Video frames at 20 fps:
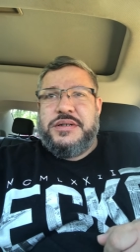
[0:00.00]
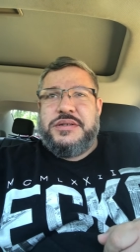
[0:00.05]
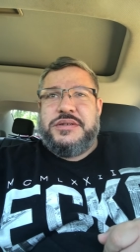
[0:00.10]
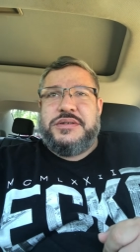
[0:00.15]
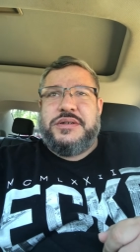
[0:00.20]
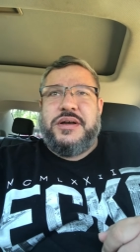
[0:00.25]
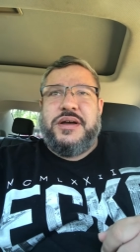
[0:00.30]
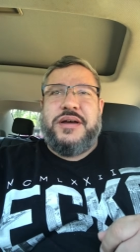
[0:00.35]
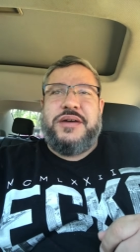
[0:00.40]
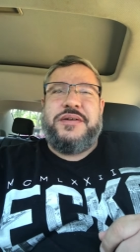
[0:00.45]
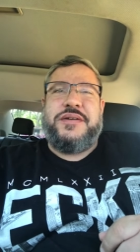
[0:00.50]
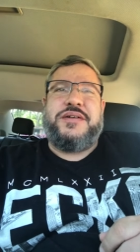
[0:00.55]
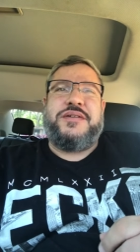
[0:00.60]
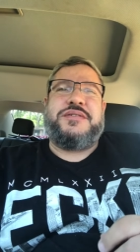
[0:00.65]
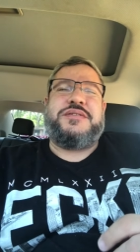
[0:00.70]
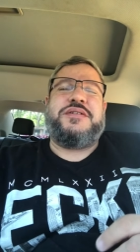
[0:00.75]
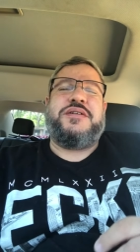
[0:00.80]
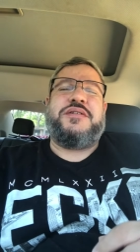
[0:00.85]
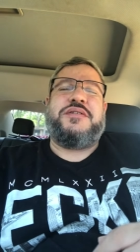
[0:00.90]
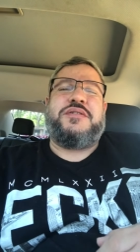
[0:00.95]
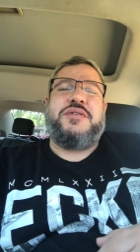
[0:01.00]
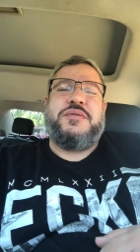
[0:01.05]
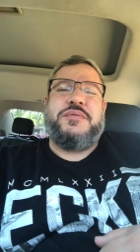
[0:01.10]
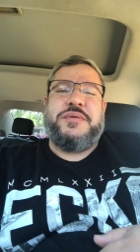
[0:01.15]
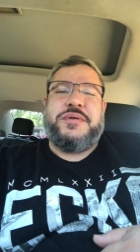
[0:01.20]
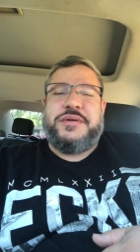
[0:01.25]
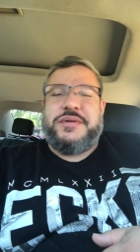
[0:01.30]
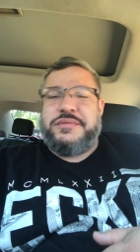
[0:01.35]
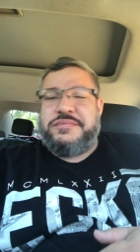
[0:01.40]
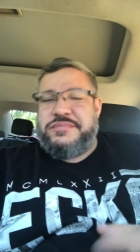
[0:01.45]
So, sitting
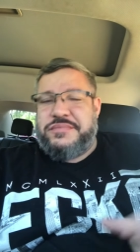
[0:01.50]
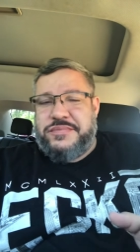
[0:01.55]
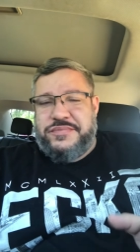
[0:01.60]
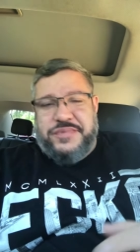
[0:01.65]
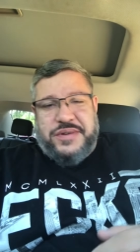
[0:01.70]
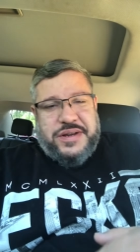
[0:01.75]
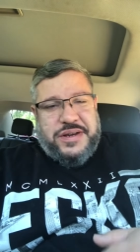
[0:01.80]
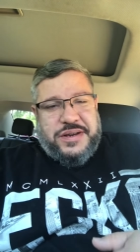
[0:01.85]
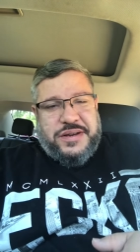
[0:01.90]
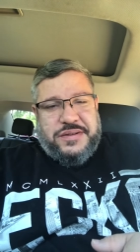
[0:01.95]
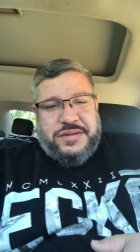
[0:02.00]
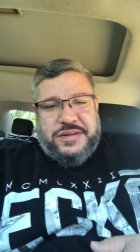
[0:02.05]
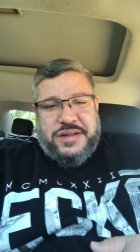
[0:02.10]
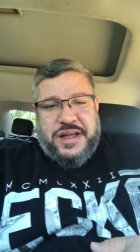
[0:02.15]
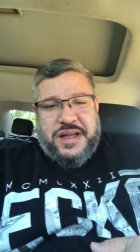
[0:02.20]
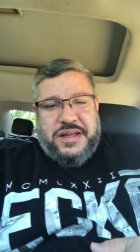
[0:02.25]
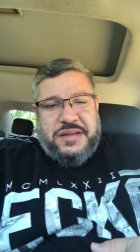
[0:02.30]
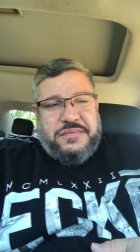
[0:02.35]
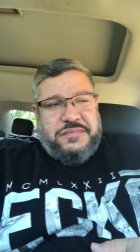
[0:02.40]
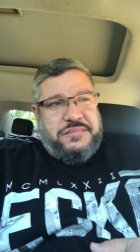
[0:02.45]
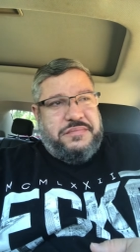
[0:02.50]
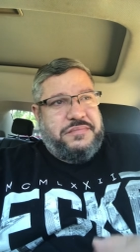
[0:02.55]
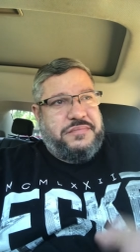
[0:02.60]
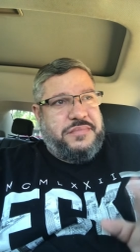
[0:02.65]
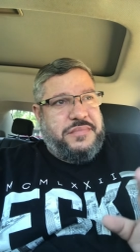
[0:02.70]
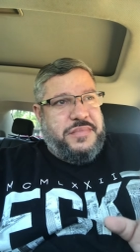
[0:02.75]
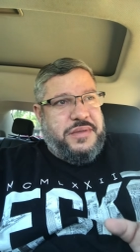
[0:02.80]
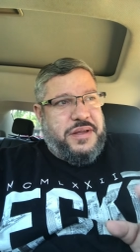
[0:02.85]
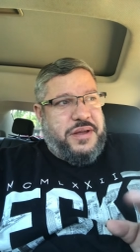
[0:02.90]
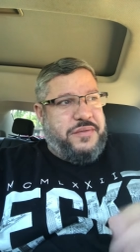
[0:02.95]
coworker invited a guy,
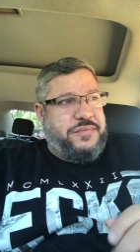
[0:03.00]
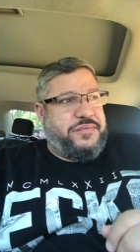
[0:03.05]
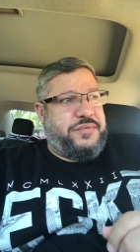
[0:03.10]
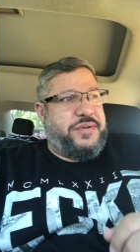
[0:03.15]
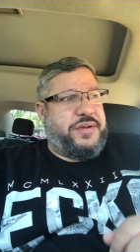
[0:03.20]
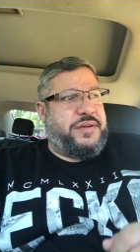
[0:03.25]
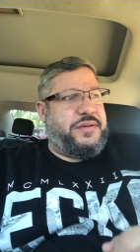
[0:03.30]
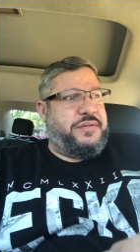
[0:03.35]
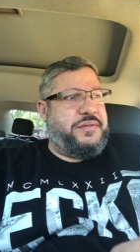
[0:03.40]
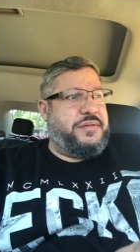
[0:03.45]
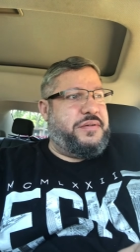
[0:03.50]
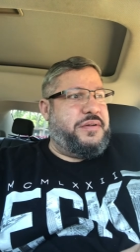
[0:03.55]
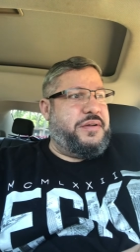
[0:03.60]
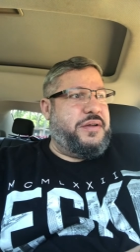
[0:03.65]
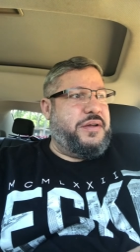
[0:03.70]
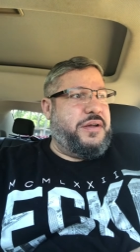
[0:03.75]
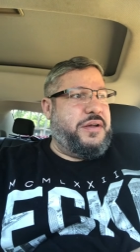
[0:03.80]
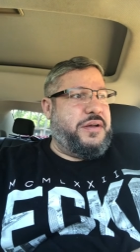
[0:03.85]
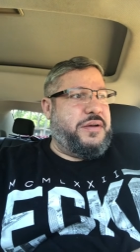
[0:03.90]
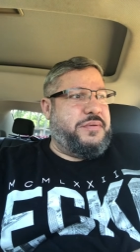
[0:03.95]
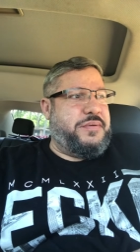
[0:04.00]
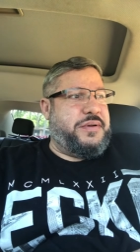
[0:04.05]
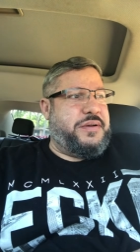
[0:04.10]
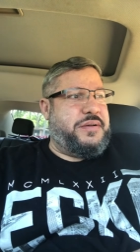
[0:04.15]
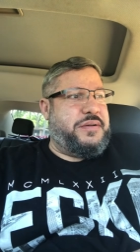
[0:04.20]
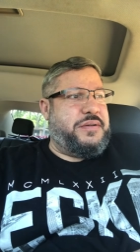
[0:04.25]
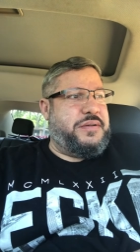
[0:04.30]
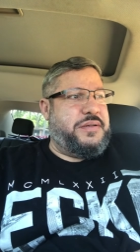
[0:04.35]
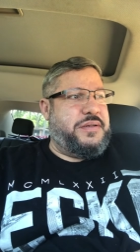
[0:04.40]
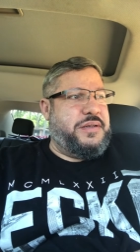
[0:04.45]
a friend.
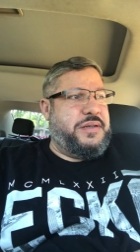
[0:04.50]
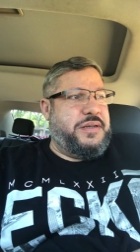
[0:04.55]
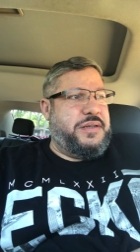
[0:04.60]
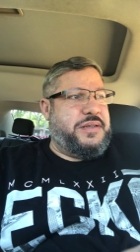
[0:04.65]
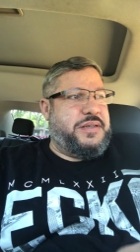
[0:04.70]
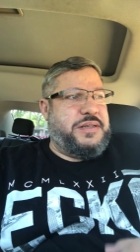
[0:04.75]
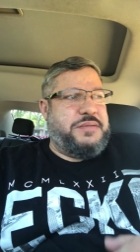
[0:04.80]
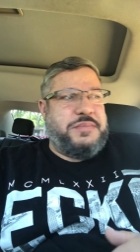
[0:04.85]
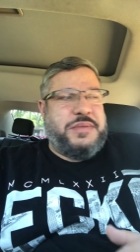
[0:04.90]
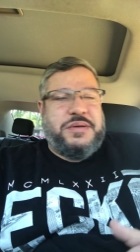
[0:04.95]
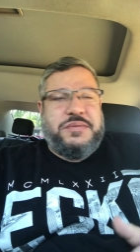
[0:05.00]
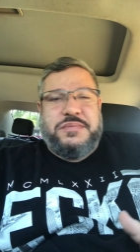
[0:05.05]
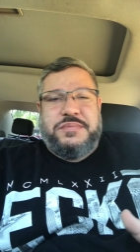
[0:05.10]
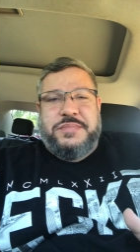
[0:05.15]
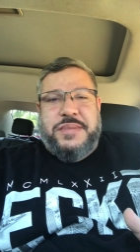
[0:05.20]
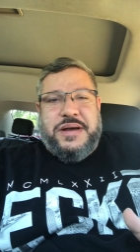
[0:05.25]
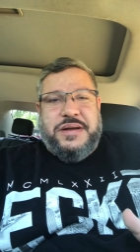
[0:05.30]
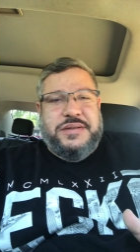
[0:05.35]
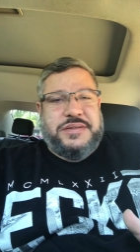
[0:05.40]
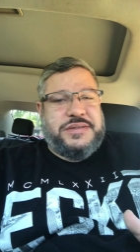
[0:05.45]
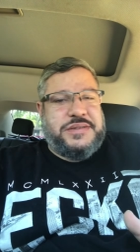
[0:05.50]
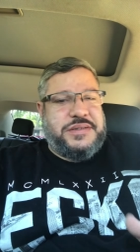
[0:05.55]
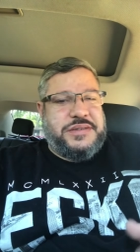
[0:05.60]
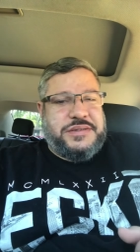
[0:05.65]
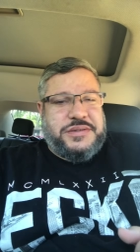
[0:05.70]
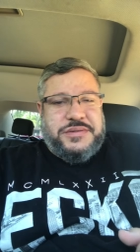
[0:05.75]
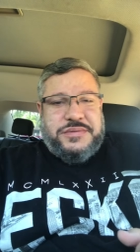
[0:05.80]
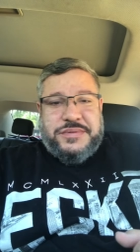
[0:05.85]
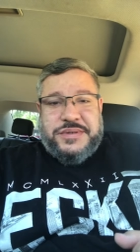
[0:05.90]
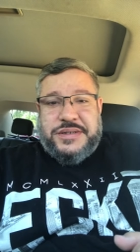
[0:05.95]
Well, this man was about six
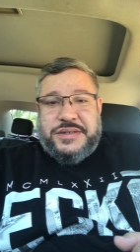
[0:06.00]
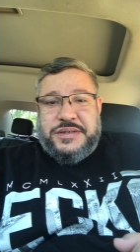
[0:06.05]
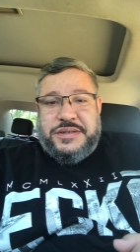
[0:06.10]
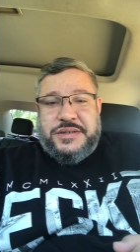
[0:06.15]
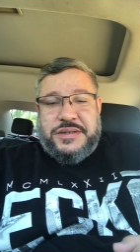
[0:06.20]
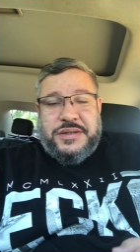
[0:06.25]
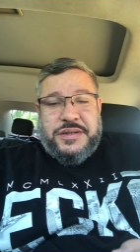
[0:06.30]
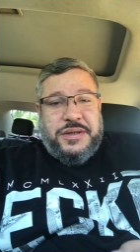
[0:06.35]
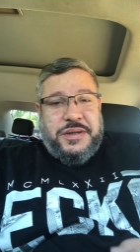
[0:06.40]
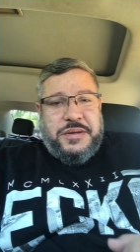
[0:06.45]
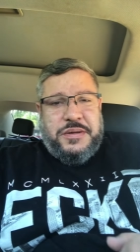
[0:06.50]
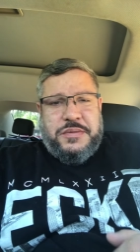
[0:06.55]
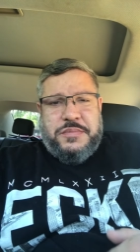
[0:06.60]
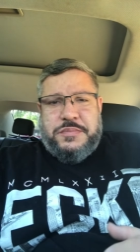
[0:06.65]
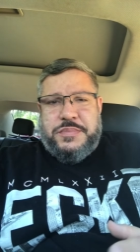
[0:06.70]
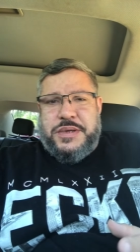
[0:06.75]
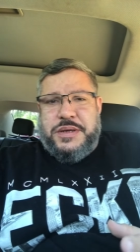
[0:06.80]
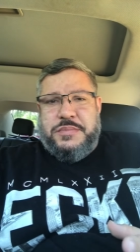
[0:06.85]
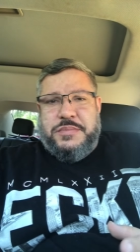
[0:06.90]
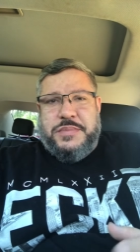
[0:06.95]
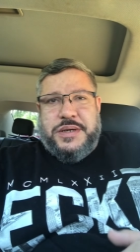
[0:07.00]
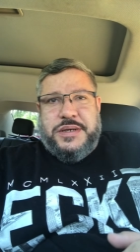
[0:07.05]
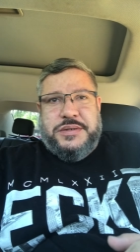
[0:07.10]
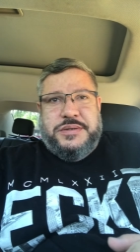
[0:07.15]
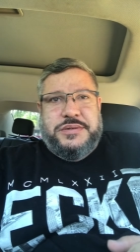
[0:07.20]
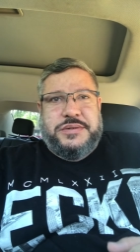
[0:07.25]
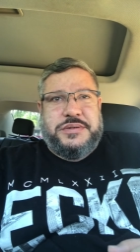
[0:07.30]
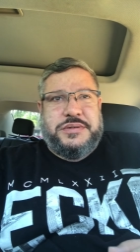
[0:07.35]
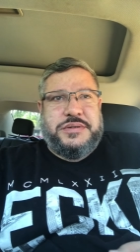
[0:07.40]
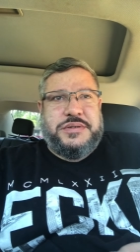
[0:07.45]
three, big
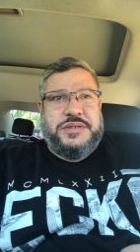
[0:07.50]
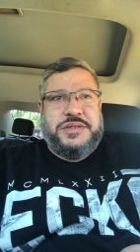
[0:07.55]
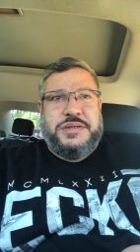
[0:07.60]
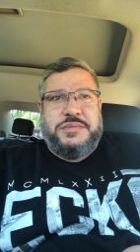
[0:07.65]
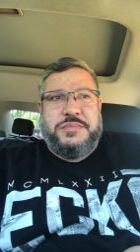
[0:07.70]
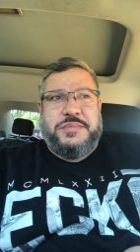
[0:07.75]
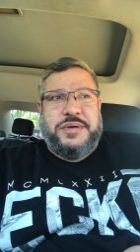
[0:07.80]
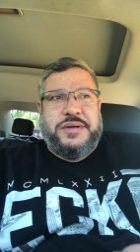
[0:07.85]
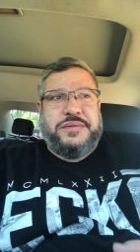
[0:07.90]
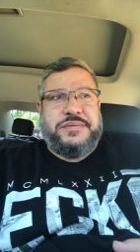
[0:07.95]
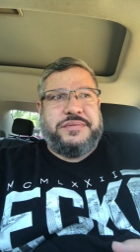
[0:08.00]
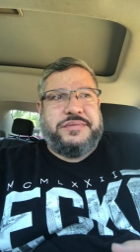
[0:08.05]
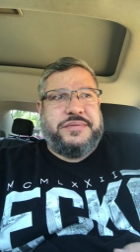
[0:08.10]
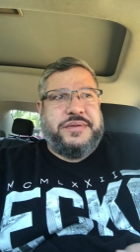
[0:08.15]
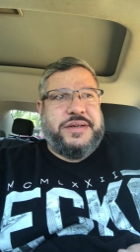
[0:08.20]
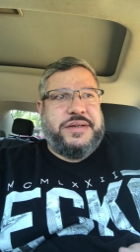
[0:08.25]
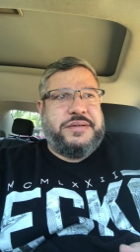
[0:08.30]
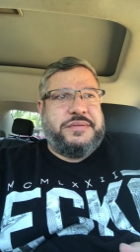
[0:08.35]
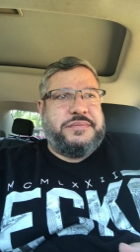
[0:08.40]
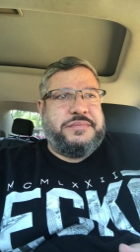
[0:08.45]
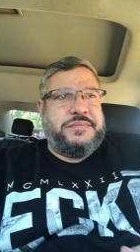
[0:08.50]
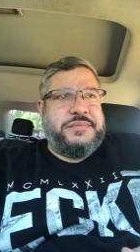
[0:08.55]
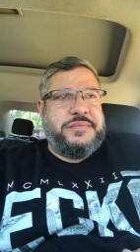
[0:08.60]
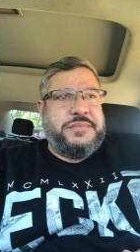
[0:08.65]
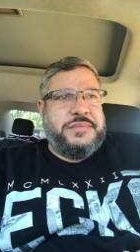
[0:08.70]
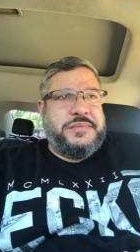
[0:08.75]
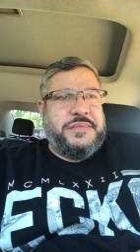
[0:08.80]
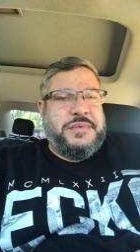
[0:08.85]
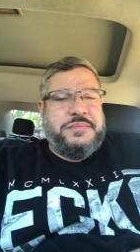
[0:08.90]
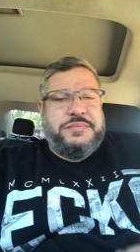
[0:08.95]
muscle, gym buff, right?
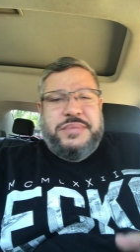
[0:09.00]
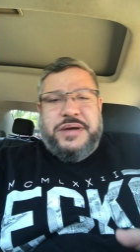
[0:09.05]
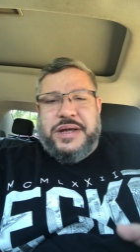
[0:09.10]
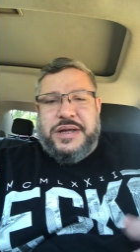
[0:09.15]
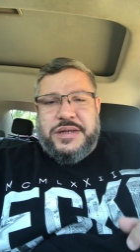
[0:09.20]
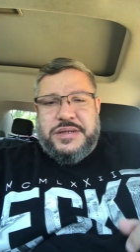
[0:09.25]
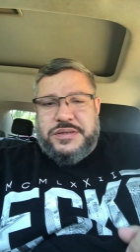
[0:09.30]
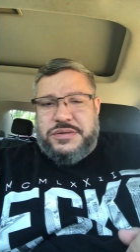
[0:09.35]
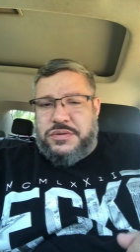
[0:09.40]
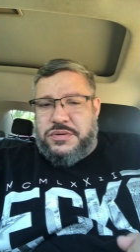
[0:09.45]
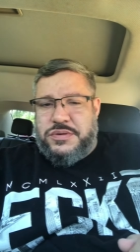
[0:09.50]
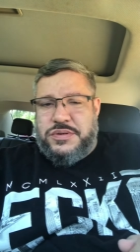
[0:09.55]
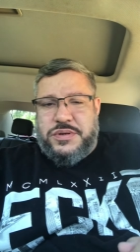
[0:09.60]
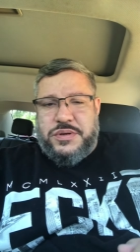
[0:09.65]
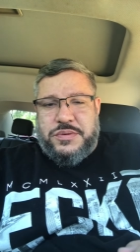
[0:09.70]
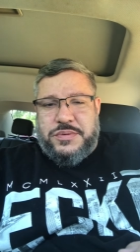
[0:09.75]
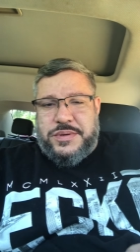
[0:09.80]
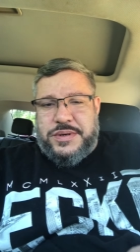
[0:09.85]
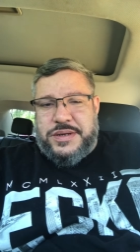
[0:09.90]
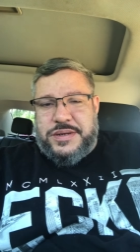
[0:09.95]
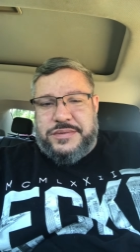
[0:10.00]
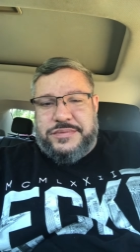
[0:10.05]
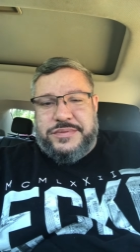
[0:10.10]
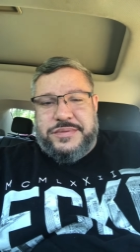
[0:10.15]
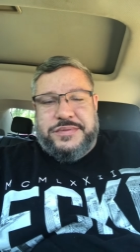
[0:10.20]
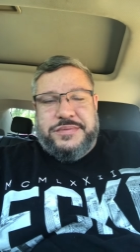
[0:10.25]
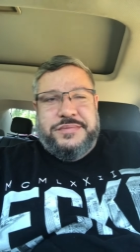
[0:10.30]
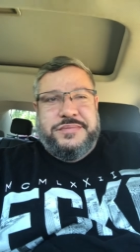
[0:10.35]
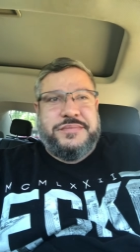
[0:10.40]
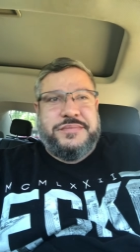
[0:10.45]
Probably a soldier or whatever.